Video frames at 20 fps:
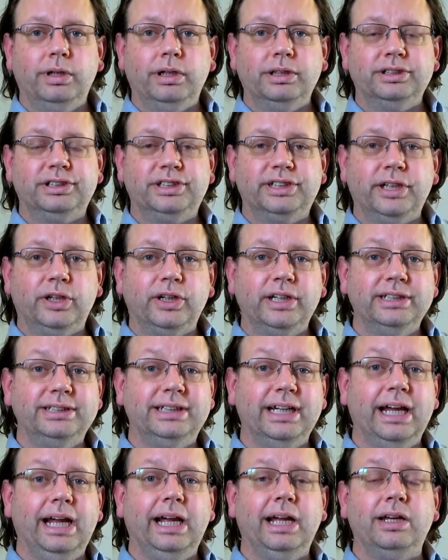series
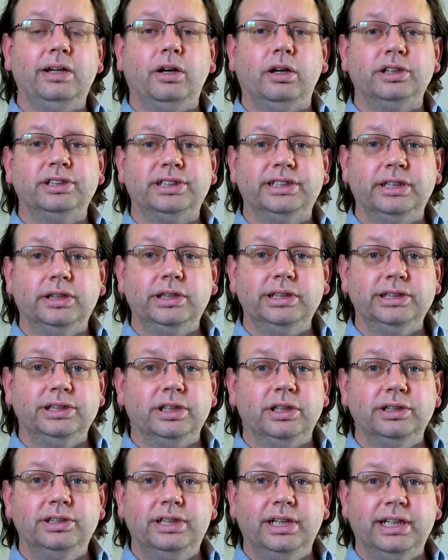and our series
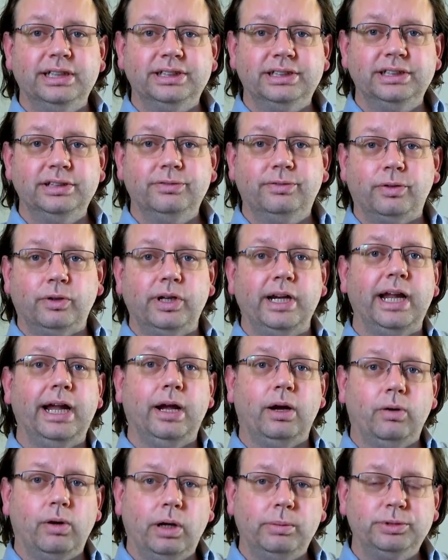on testing for
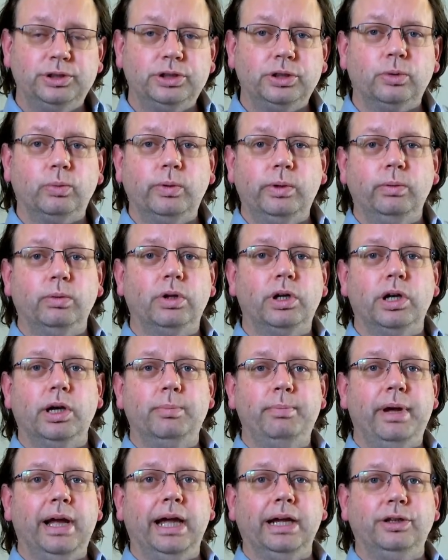now. I'm sure we will come
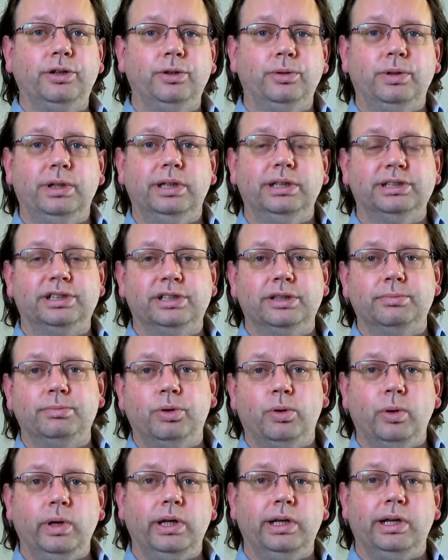back to it at some
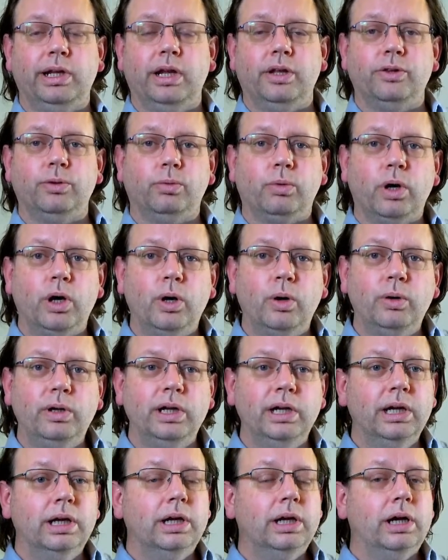point down the road.
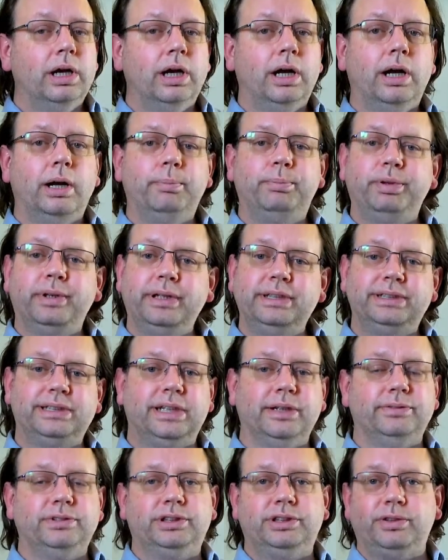Please
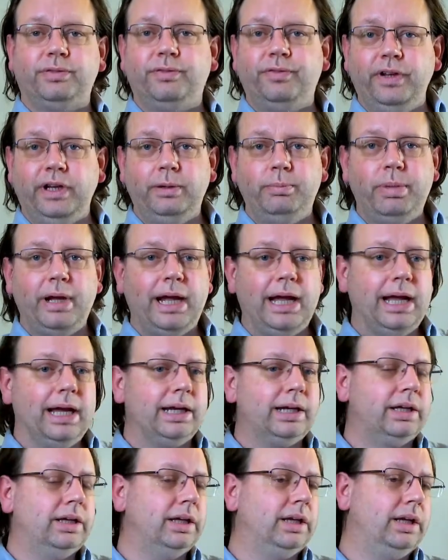give us your
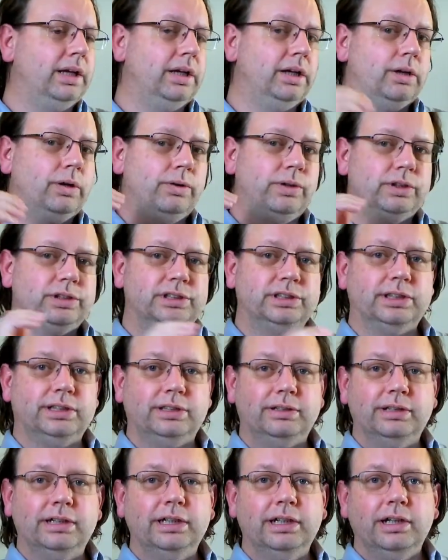feedback. There's
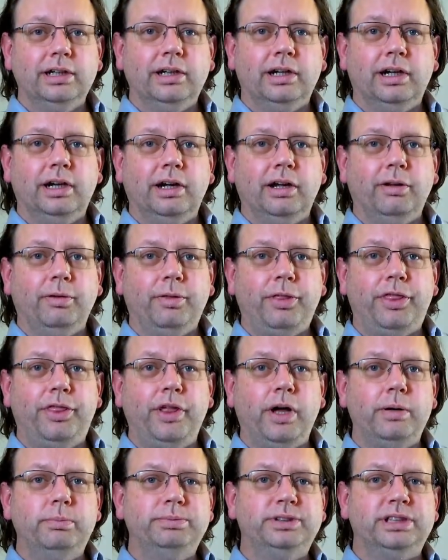a
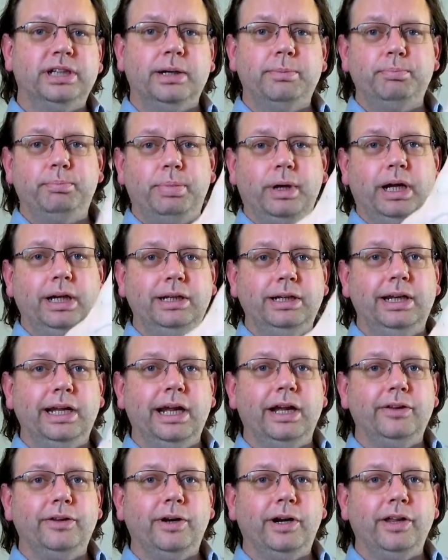thumbs up button
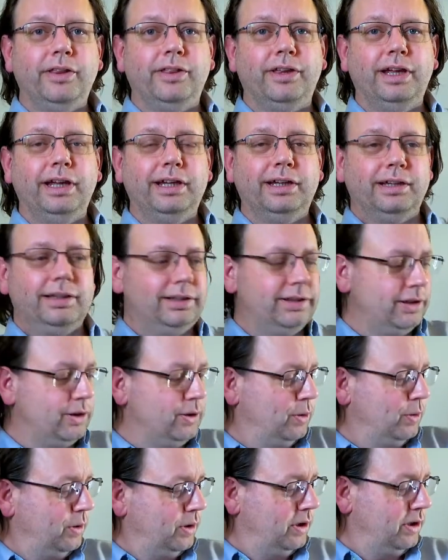down there, I think, at the
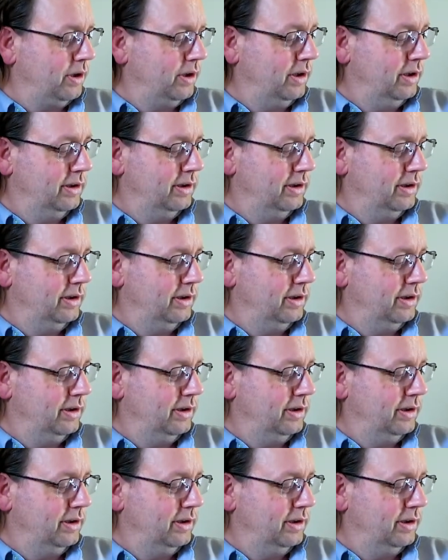corner.